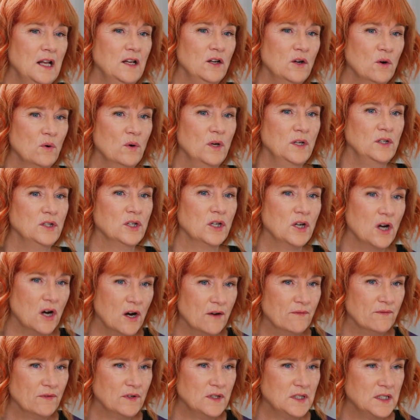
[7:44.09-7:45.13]
that going to
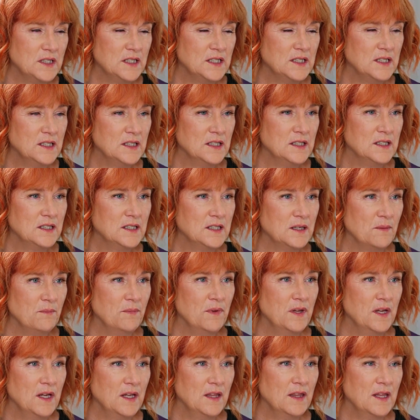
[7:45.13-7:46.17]
conferences is
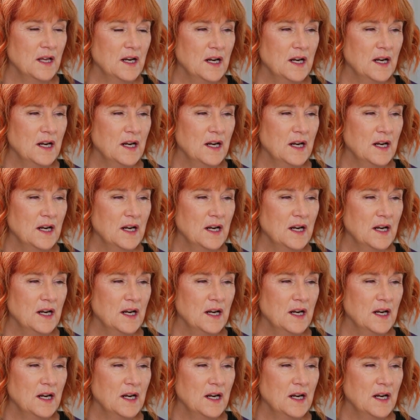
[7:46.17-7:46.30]
something